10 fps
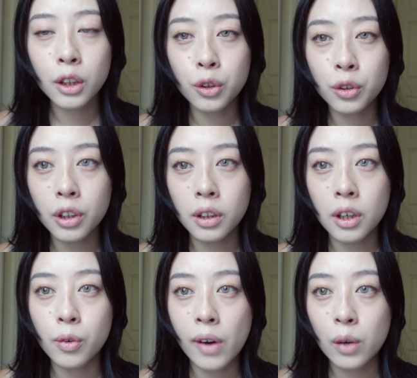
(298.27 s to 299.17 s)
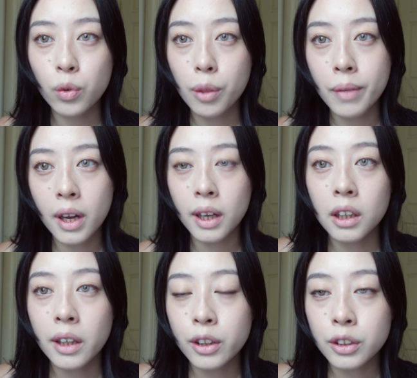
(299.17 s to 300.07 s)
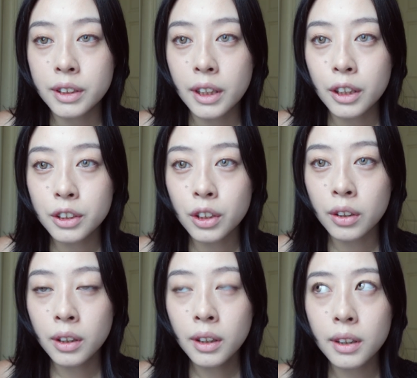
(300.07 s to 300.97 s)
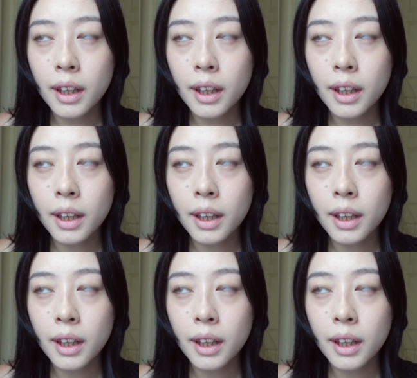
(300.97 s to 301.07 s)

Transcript: of look around with my color contacts on,